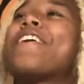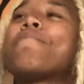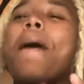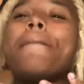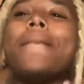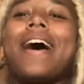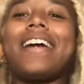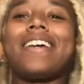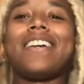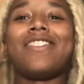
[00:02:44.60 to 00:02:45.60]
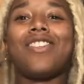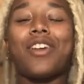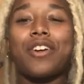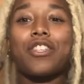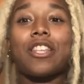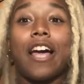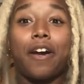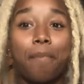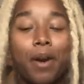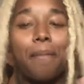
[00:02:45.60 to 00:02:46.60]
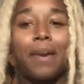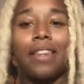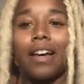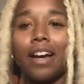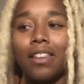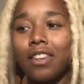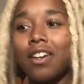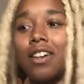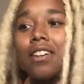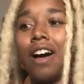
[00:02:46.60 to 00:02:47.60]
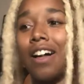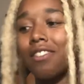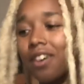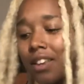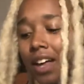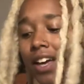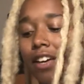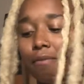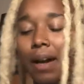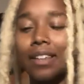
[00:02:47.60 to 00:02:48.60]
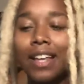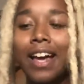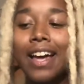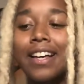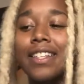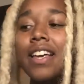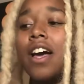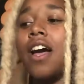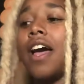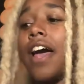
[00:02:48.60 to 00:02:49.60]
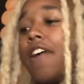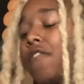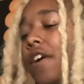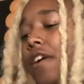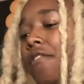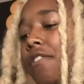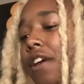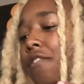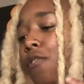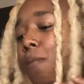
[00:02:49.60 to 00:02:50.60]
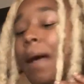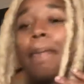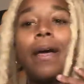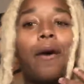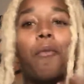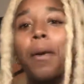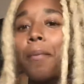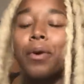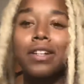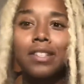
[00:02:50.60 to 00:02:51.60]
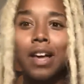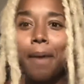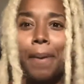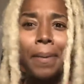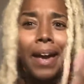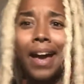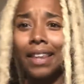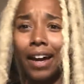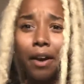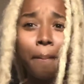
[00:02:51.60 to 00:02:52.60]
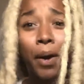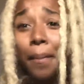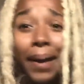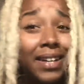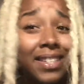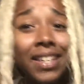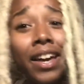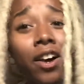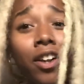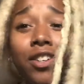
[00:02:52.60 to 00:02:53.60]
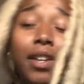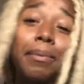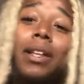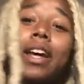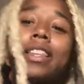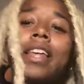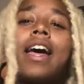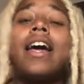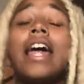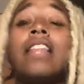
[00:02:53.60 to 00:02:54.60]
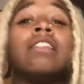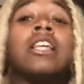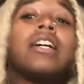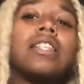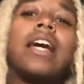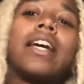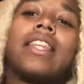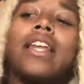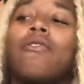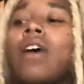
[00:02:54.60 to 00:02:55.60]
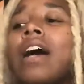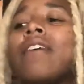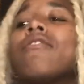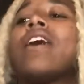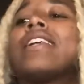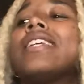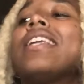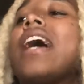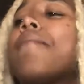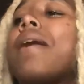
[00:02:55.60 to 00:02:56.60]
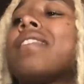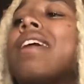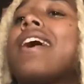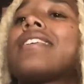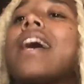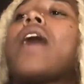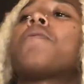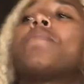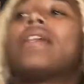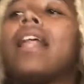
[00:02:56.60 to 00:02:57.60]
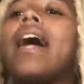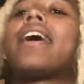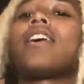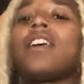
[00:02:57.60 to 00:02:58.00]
my body looks like a mermaid. Like I look like in my legs, if maybe at one point in time, maybe I had like a mermaid's tail or something like that. It looks like that. If I didn't have my legs, I would be like,